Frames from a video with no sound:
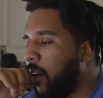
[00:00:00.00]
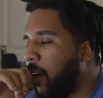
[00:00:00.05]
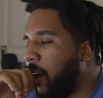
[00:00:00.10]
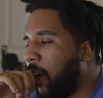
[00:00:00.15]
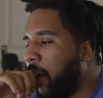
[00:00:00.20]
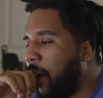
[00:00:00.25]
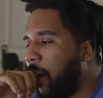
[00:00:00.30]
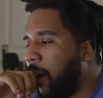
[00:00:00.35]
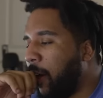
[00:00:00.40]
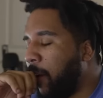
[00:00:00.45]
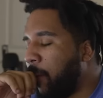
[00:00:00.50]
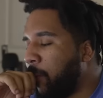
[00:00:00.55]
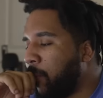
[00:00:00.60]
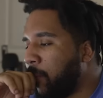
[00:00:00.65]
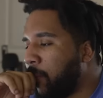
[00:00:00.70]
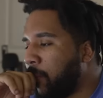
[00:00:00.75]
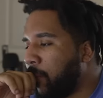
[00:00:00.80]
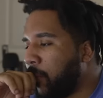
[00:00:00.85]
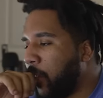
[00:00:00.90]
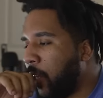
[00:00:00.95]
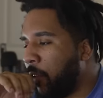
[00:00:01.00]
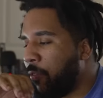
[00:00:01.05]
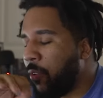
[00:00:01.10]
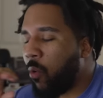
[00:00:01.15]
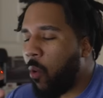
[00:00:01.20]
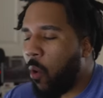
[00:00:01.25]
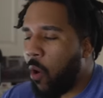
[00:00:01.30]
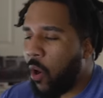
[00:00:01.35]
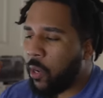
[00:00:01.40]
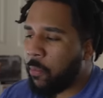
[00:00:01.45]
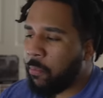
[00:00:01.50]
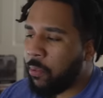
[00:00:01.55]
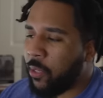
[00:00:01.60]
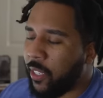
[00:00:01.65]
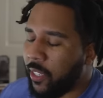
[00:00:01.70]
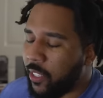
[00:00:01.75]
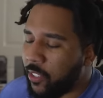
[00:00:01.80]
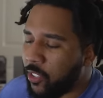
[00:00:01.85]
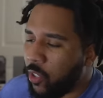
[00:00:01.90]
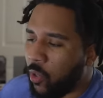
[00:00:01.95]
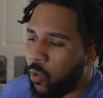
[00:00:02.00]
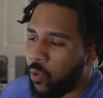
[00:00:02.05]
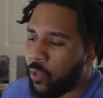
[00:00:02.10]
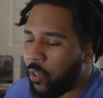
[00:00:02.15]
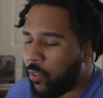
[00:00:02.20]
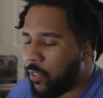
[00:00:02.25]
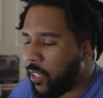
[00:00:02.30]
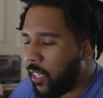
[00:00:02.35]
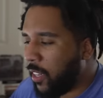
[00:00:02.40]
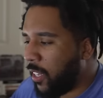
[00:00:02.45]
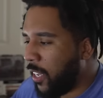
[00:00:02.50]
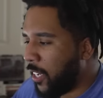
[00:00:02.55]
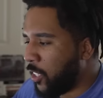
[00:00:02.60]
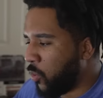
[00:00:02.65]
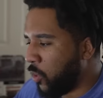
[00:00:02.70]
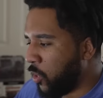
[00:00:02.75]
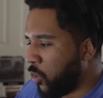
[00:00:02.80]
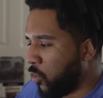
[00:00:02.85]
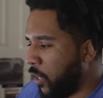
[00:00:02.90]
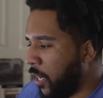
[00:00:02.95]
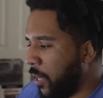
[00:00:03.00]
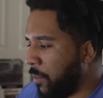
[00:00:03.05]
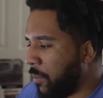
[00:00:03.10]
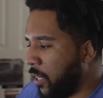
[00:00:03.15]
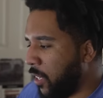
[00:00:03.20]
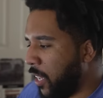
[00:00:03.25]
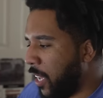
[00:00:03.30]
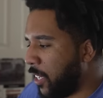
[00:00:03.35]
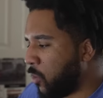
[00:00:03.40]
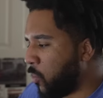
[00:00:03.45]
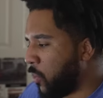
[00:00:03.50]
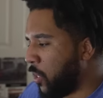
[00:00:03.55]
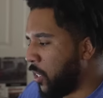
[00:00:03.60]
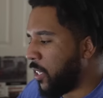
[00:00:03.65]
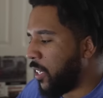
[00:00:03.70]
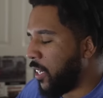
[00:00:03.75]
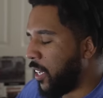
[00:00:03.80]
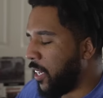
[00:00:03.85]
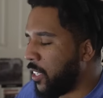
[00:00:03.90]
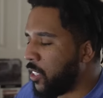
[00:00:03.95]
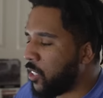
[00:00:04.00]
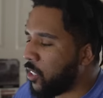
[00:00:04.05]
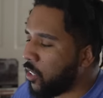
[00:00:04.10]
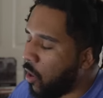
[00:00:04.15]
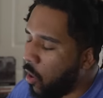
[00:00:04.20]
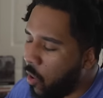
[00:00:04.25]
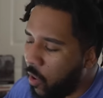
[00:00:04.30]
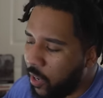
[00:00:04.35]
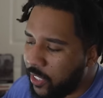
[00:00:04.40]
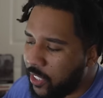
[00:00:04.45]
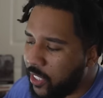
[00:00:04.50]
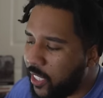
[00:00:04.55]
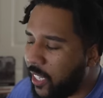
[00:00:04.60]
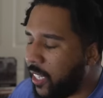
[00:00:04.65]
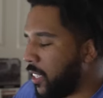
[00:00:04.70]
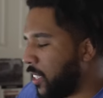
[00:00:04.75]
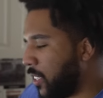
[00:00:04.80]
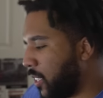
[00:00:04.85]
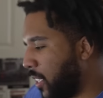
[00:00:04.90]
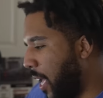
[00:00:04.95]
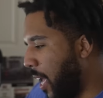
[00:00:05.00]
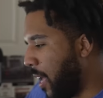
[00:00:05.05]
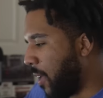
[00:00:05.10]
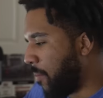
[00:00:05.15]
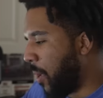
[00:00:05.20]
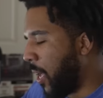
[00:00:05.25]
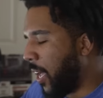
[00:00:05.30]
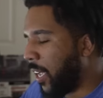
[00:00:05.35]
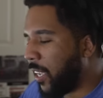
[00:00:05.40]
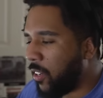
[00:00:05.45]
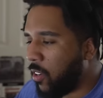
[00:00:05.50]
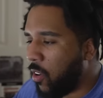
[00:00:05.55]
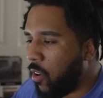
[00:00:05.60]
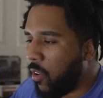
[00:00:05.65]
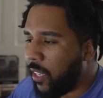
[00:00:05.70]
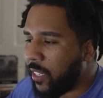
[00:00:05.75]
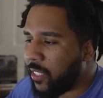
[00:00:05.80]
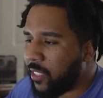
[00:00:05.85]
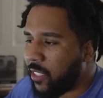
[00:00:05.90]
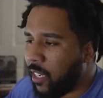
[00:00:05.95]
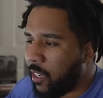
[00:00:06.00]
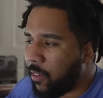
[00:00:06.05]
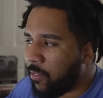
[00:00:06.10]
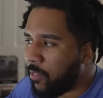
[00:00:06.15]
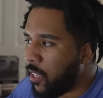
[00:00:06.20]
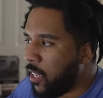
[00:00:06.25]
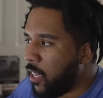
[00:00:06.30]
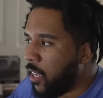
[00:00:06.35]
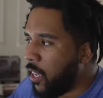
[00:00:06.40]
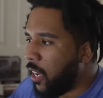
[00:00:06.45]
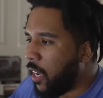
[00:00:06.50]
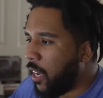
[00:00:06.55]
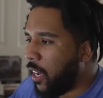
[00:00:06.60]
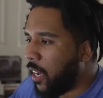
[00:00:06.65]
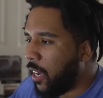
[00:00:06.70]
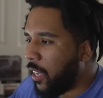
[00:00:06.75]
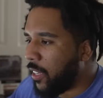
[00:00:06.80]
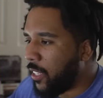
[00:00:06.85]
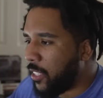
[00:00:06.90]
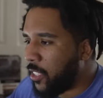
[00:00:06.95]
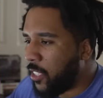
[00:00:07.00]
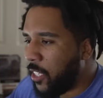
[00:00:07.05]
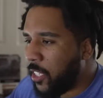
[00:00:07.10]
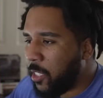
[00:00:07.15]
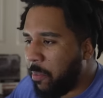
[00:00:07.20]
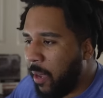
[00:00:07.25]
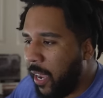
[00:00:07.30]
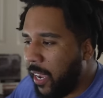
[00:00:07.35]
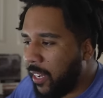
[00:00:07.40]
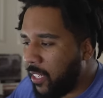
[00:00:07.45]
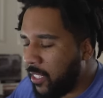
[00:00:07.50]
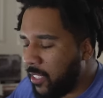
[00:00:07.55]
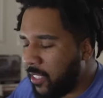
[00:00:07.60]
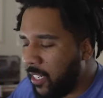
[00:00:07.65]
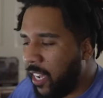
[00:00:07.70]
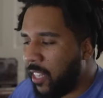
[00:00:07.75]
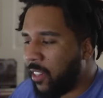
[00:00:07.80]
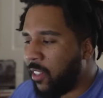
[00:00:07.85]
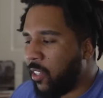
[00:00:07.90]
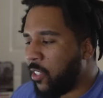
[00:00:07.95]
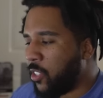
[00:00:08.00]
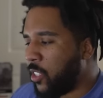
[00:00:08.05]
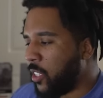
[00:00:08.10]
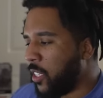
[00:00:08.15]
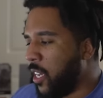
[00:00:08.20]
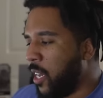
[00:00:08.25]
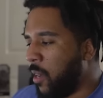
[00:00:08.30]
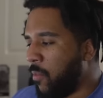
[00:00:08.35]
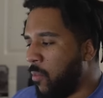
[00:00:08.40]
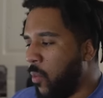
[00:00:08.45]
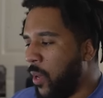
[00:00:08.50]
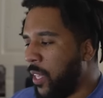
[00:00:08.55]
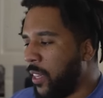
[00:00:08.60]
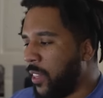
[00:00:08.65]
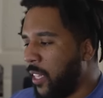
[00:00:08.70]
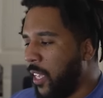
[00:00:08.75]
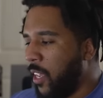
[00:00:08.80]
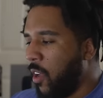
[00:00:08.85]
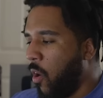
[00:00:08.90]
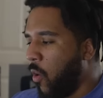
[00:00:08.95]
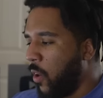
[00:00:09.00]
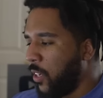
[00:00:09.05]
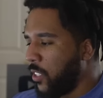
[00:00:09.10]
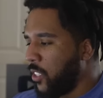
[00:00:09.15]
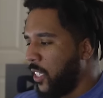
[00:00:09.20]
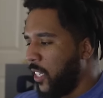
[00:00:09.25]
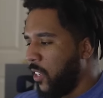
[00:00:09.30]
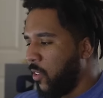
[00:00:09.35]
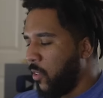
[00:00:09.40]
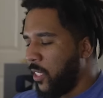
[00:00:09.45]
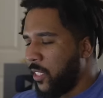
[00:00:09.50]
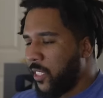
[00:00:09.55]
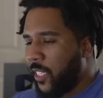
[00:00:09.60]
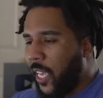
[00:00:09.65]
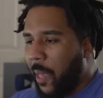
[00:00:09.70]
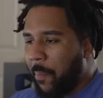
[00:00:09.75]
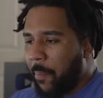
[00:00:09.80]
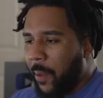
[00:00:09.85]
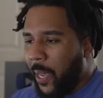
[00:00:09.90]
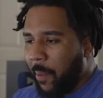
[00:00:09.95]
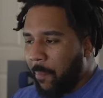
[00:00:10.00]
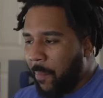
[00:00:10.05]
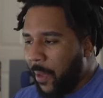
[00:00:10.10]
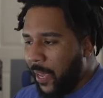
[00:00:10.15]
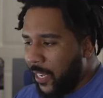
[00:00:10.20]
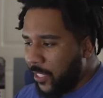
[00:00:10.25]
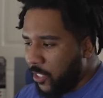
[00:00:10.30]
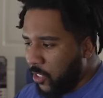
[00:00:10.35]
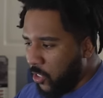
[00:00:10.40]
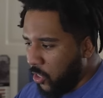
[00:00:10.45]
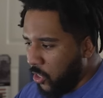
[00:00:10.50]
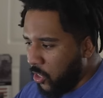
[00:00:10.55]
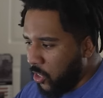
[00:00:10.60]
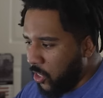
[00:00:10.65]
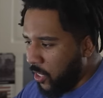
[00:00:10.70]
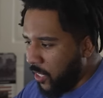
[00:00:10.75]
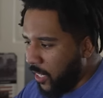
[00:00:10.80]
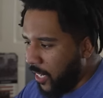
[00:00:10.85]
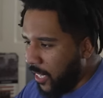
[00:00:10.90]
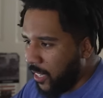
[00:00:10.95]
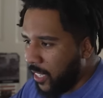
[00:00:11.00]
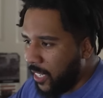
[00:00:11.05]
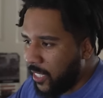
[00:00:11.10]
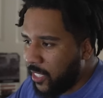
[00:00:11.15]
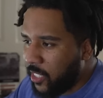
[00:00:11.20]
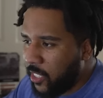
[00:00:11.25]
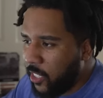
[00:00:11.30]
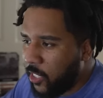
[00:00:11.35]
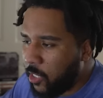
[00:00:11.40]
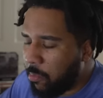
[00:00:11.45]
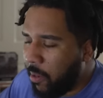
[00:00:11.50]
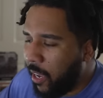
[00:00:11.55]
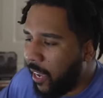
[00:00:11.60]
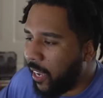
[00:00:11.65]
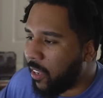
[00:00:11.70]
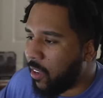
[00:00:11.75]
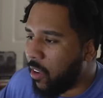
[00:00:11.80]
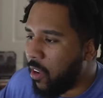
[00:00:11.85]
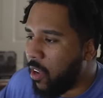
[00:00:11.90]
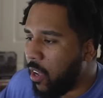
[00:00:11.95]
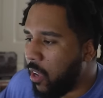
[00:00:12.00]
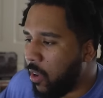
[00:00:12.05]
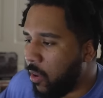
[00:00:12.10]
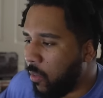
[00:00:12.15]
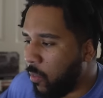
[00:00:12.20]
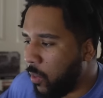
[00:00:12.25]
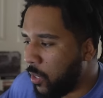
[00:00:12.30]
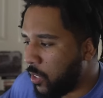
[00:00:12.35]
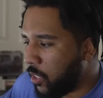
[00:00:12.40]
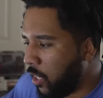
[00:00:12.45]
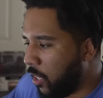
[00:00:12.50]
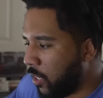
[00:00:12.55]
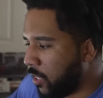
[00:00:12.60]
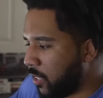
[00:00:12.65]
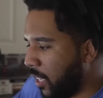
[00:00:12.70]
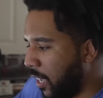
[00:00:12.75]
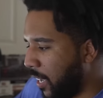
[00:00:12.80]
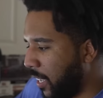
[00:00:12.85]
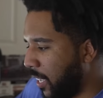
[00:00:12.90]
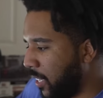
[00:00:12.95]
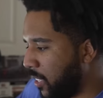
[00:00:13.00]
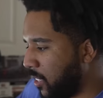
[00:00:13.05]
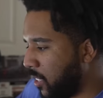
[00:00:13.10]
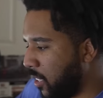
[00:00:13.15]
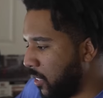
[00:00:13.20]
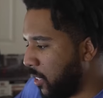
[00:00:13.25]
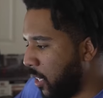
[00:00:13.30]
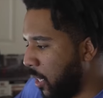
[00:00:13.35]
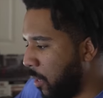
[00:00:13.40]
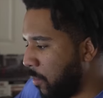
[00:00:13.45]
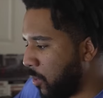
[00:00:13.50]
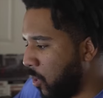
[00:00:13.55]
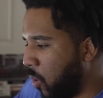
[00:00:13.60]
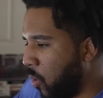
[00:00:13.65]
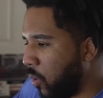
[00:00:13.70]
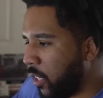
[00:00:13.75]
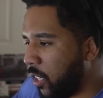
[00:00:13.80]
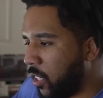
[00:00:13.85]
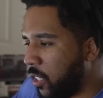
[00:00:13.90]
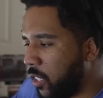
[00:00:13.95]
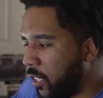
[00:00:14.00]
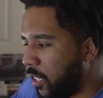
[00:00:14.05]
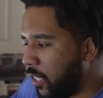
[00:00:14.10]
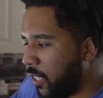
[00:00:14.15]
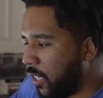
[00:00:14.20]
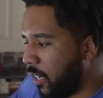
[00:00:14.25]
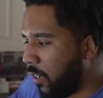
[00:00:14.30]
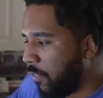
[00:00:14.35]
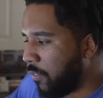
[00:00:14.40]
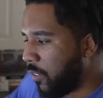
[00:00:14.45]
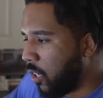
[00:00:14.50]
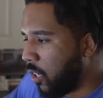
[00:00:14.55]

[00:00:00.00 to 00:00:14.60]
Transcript: If you are completely sold on the electric dream, then that's when you can get into the RT and the Scat Pack and all that stuff. The six pack does not look to come with the RT or the Scat Pack badges. You're just gonna get that six pack, which looks like it just comes on the hood of